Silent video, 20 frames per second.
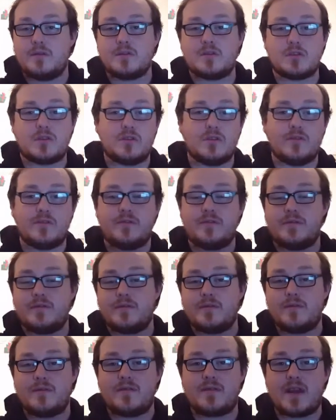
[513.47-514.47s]
sort of
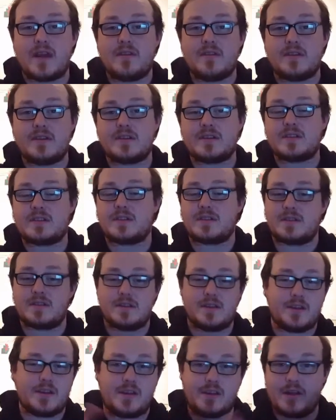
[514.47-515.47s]
flavors,
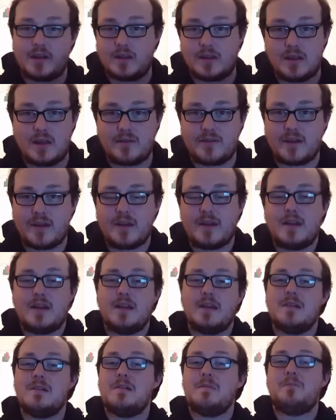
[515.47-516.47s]
you'll love it.
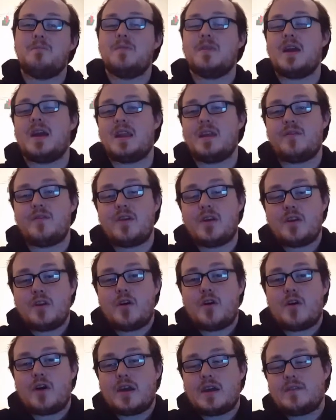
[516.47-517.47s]
And if you're
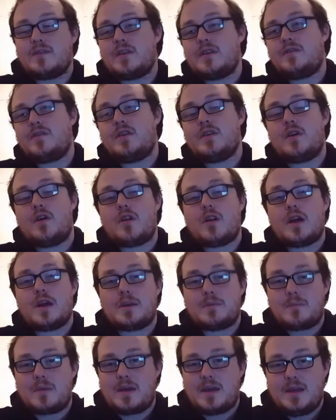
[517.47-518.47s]
not, even if you're not
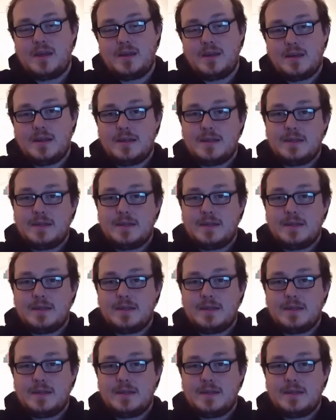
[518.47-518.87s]
like me,